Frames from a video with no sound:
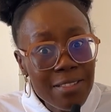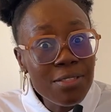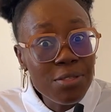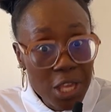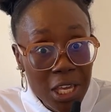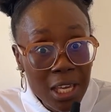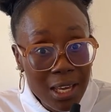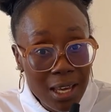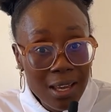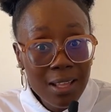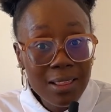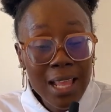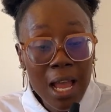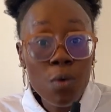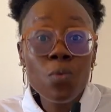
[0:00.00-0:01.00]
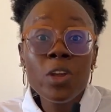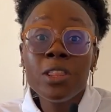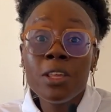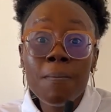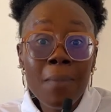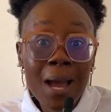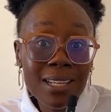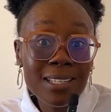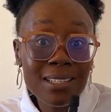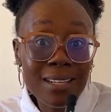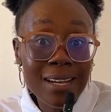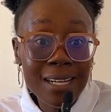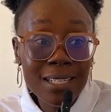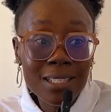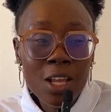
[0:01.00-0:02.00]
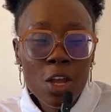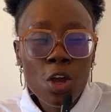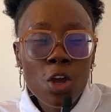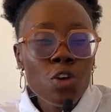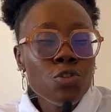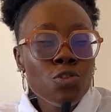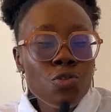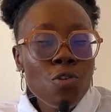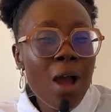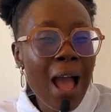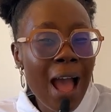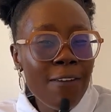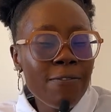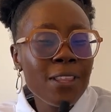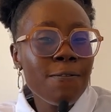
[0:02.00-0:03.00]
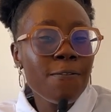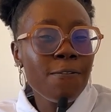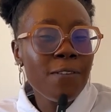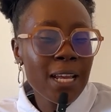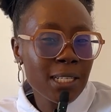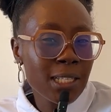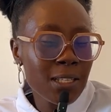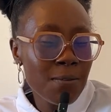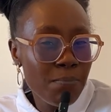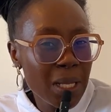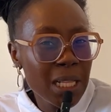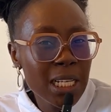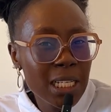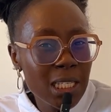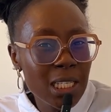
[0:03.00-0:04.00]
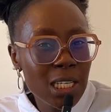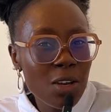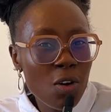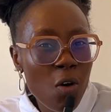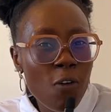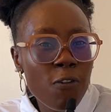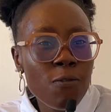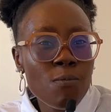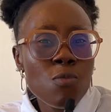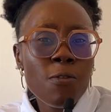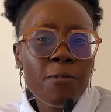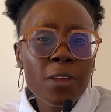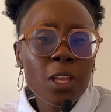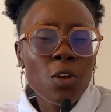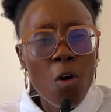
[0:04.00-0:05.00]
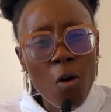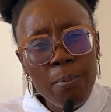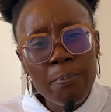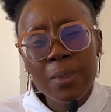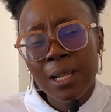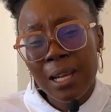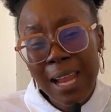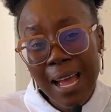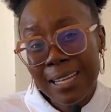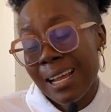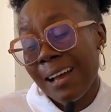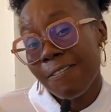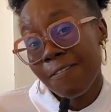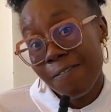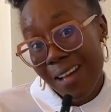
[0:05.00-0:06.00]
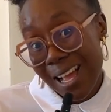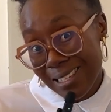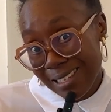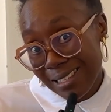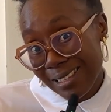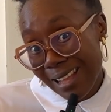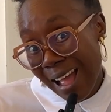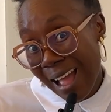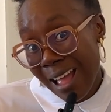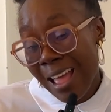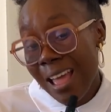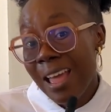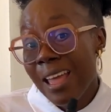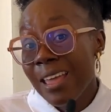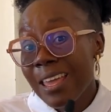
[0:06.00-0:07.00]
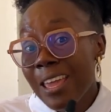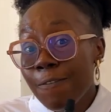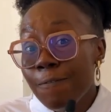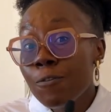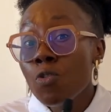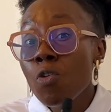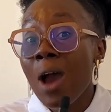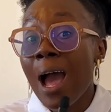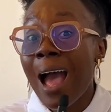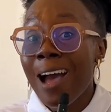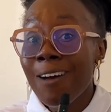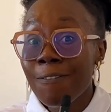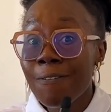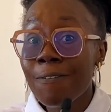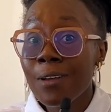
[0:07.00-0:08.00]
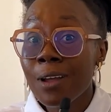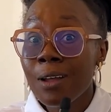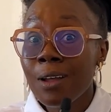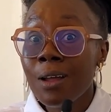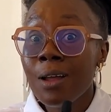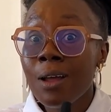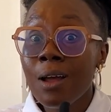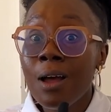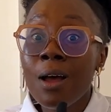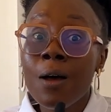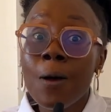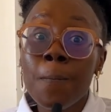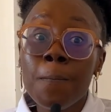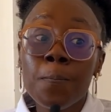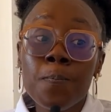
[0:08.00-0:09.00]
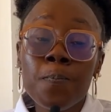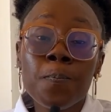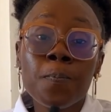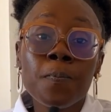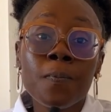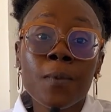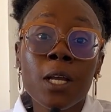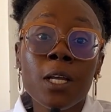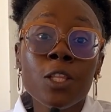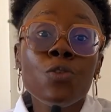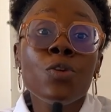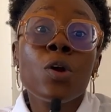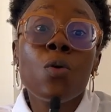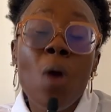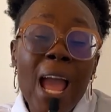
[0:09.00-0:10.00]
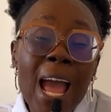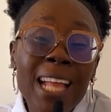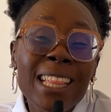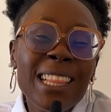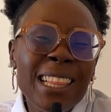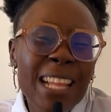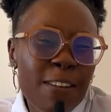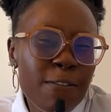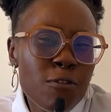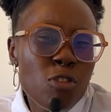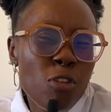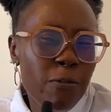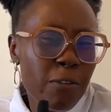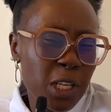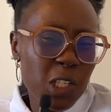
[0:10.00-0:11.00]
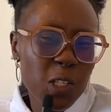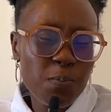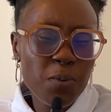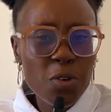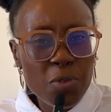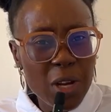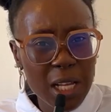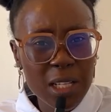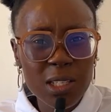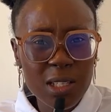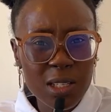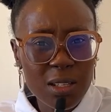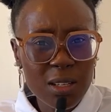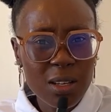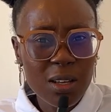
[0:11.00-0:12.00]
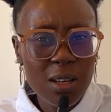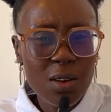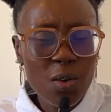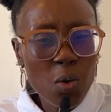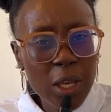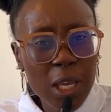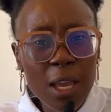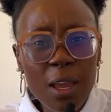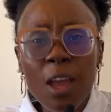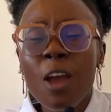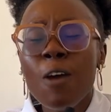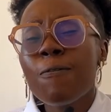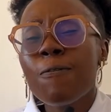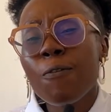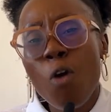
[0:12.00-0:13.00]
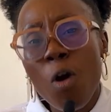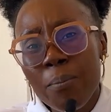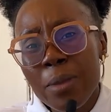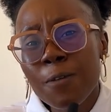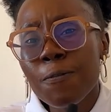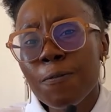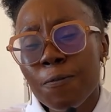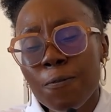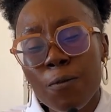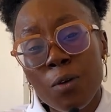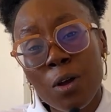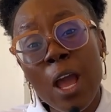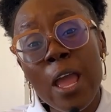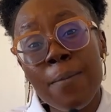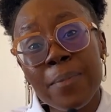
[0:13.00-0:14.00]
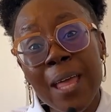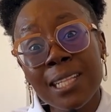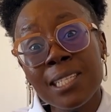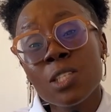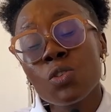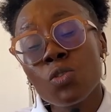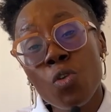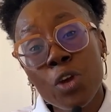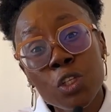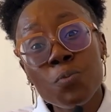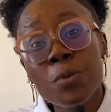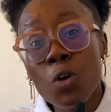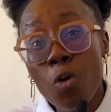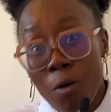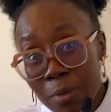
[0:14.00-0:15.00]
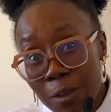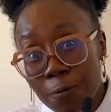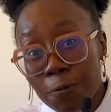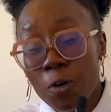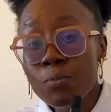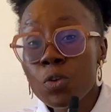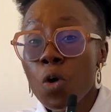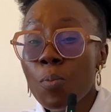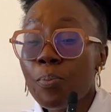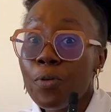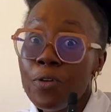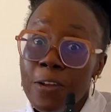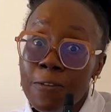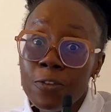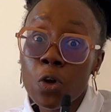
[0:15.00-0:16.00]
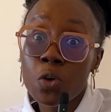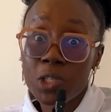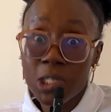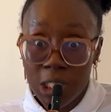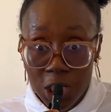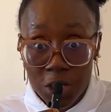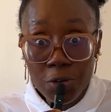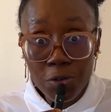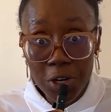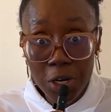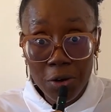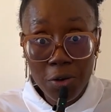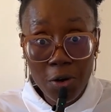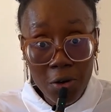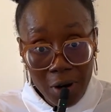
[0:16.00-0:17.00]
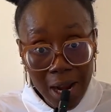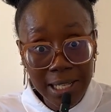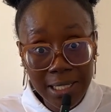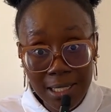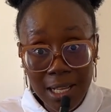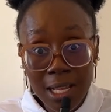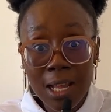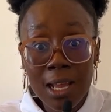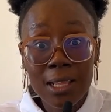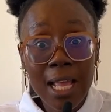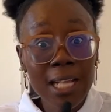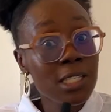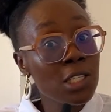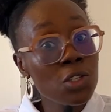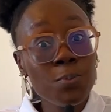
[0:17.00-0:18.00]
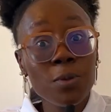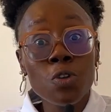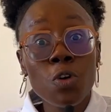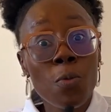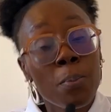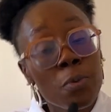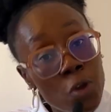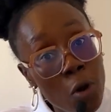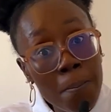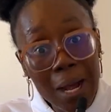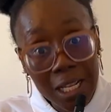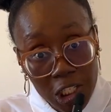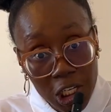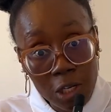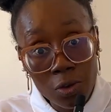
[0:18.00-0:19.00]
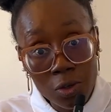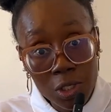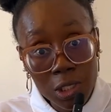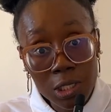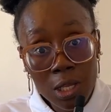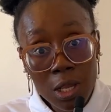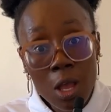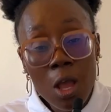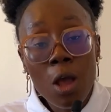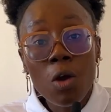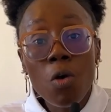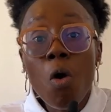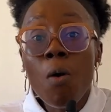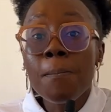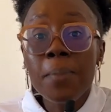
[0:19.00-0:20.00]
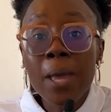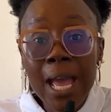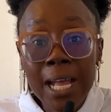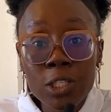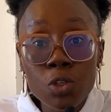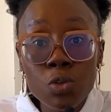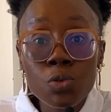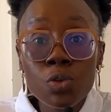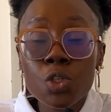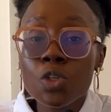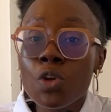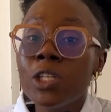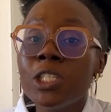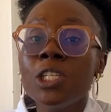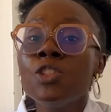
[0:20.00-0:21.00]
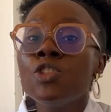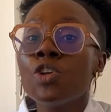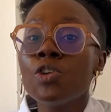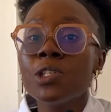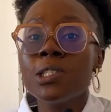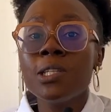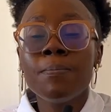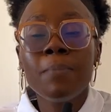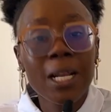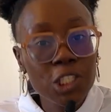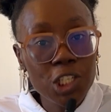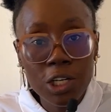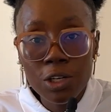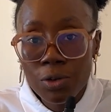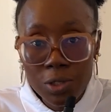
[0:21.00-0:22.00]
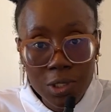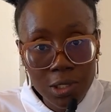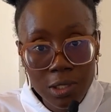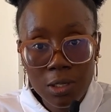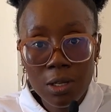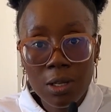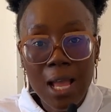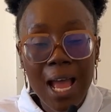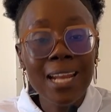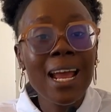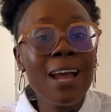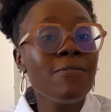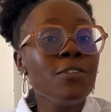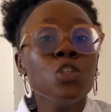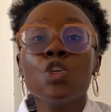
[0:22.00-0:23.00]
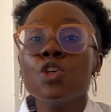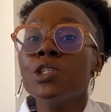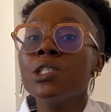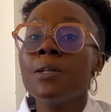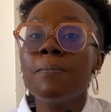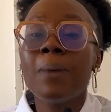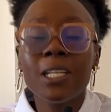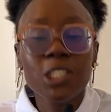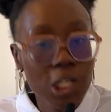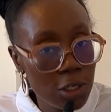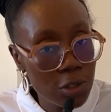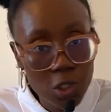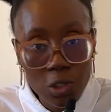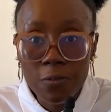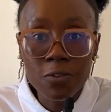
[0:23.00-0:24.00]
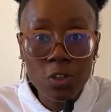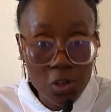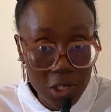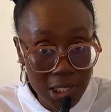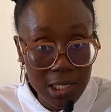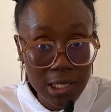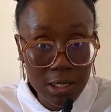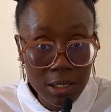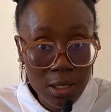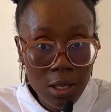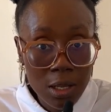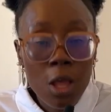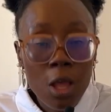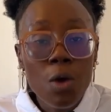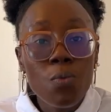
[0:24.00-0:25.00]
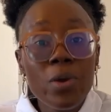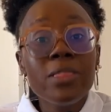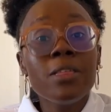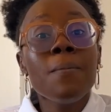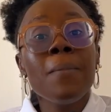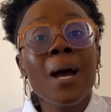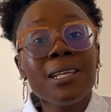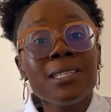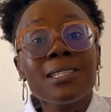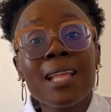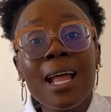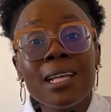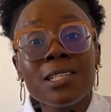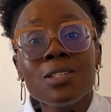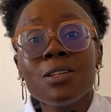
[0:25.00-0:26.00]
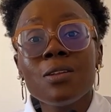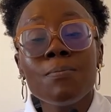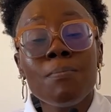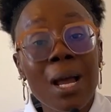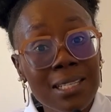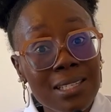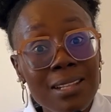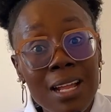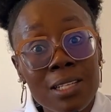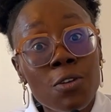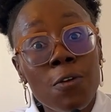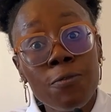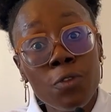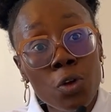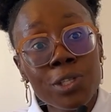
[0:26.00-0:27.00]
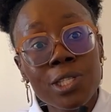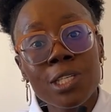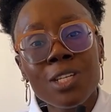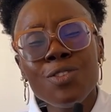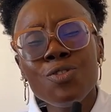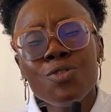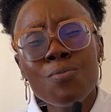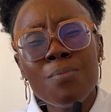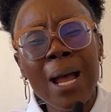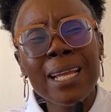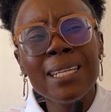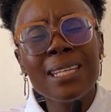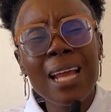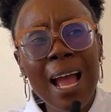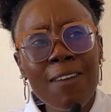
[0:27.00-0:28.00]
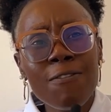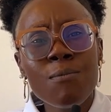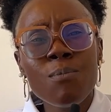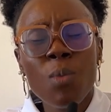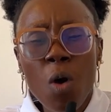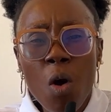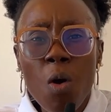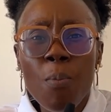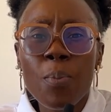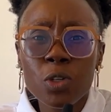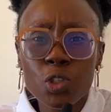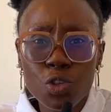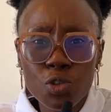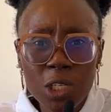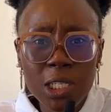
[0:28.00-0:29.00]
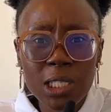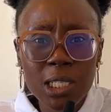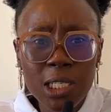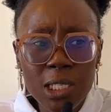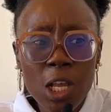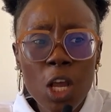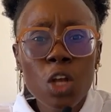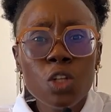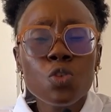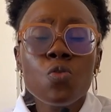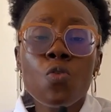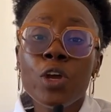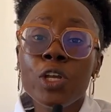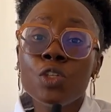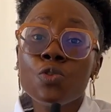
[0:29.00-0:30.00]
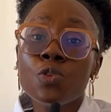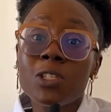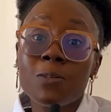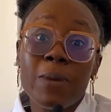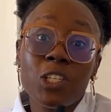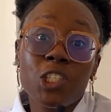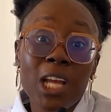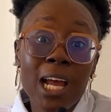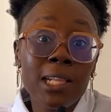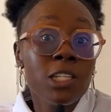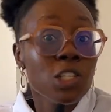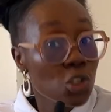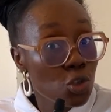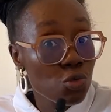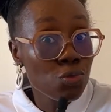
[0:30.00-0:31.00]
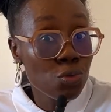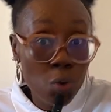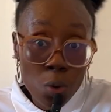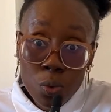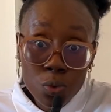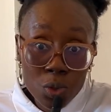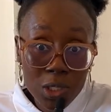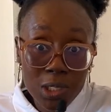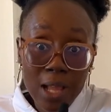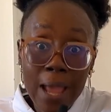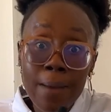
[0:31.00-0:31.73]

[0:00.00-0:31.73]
think that with the masters, you have the flexibility of moving up the ladder faster if you have the required level of experience, okay, coming that is going to be coming from your previous degree, all right, that is your bachelor's, compared to studying just the bachelor's and having just the bachelor's of nursing. With the masters of nursing, you might have more opportunities to go into specialist roles.